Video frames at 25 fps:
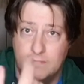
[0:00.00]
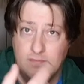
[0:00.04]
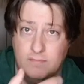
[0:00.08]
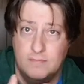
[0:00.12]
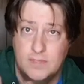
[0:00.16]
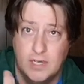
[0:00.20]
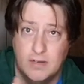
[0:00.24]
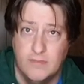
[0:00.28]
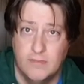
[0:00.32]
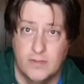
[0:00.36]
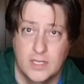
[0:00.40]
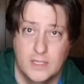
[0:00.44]

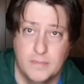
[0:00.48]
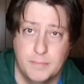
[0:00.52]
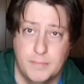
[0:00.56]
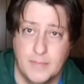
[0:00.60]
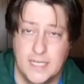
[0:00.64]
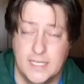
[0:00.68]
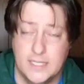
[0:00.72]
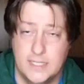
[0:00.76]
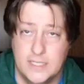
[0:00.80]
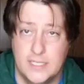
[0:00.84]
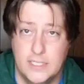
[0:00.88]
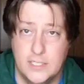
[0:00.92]
covered up by
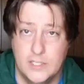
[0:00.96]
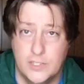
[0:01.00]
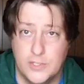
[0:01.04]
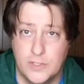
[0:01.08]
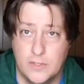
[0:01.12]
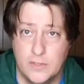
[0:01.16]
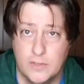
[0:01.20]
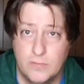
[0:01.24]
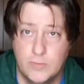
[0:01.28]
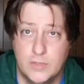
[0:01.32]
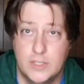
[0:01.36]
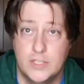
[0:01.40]
a
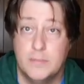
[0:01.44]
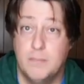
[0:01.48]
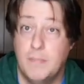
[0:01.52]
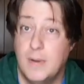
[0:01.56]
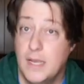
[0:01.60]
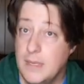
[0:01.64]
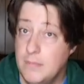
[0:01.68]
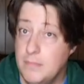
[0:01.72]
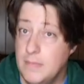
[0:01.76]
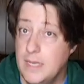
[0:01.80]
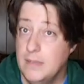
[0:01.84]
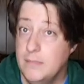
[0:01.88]
t-shirt, which
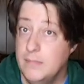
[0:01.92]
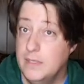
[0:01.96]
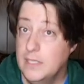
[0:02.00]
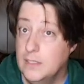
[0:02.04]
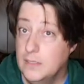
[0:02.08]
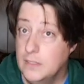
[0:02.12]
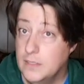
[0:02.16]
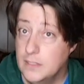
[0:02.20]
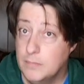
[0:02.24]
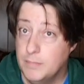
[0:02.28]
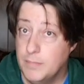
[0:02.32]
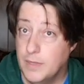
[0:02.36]
might make me
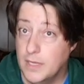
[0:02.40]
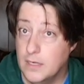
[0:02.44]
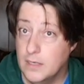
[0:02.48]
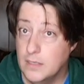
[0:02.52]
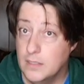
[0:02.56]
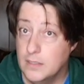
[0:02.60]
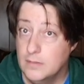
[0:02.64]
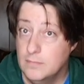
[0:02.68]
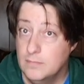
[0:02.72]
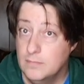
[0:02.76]
look better.